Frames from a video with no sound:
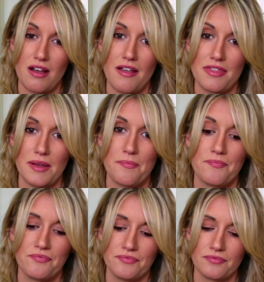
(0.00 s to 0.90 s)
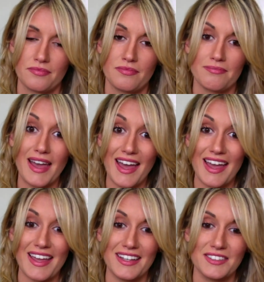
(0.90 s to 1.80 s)
on them.
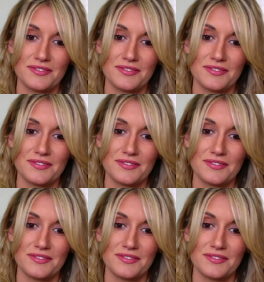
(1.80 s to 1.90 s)
Bye.